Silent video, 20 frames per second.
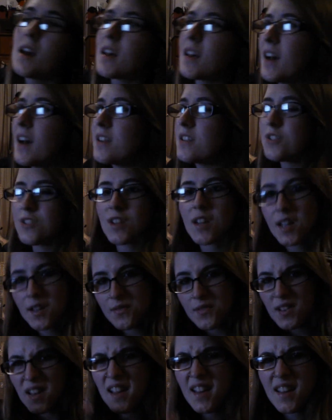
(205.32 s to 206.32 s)
Kind of
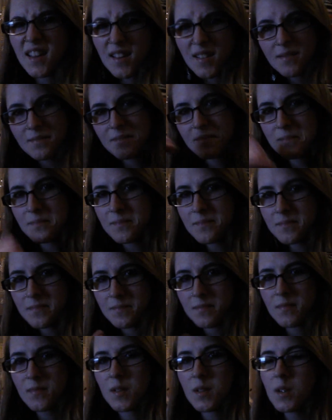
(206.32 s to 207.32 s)
shaped like
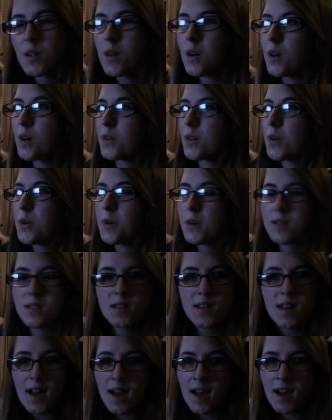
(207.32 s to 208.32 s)
a
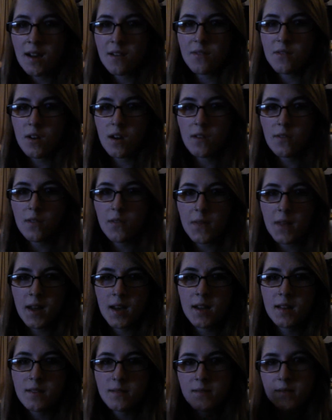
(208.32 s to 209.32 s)
chorus and a half off of
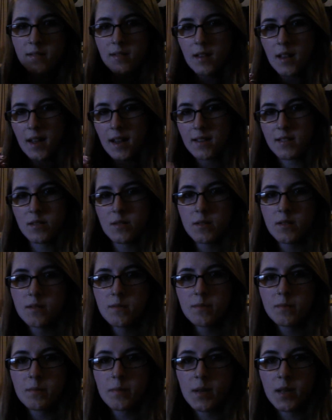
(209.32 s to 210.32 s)
that last
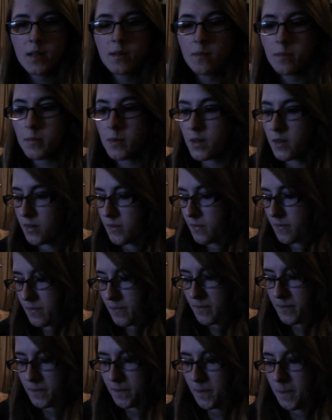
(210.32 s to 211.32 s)
bit, but
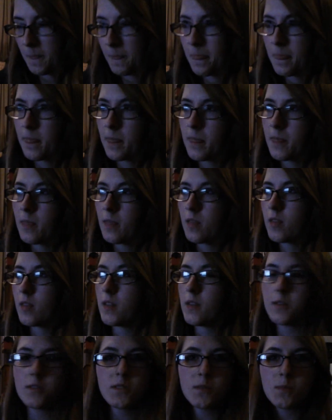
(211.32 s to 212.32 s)

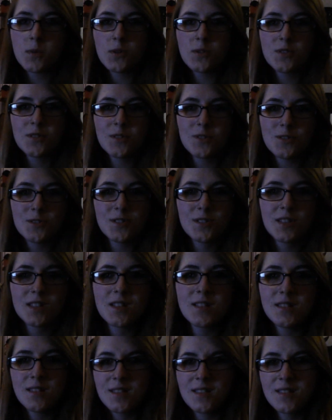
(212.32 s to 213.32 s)
that was more so just
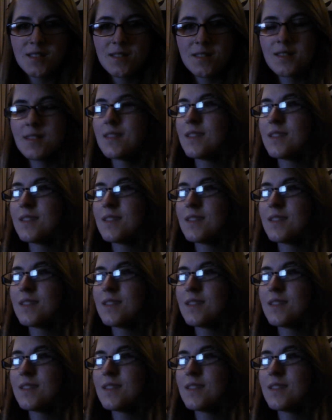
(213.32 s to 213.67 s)
because